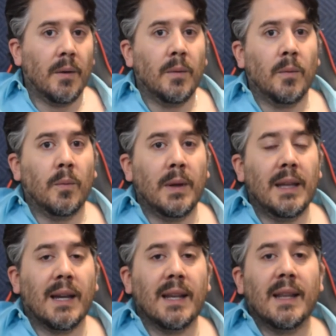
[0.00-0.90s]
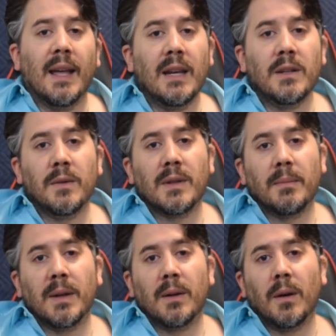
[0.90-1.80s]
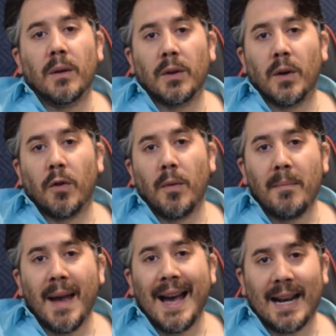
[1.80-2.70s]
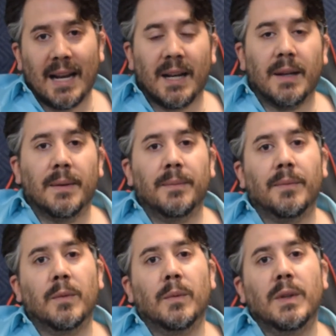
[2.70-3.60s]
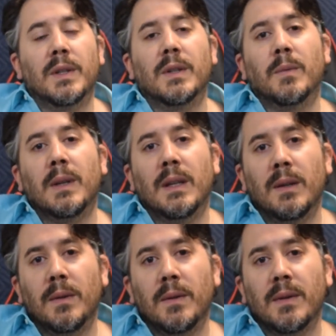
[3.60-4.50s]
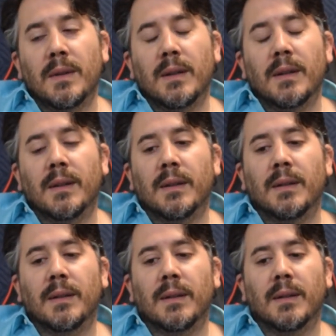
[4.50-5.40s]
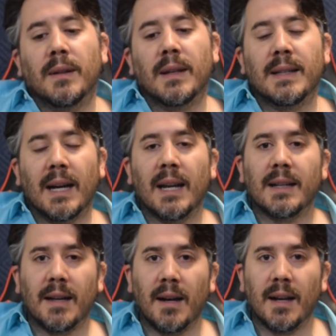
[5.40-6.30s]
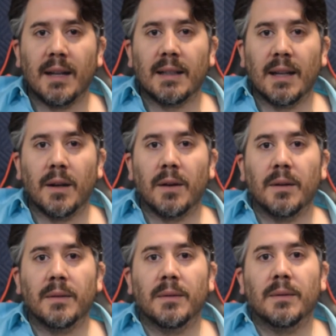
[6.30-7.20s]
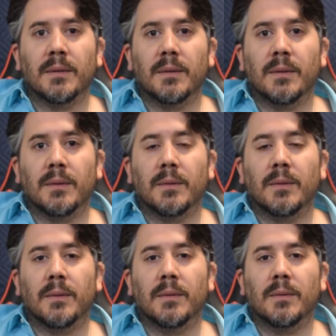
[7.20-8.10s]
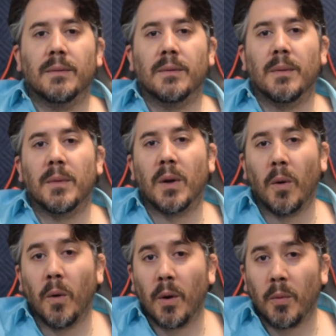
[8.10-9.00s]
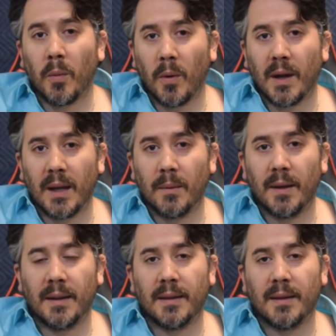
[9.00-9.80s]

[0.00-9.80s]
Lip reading: We can then do something called a chromatic, which is we use a diatonic letter from the chord we're working with.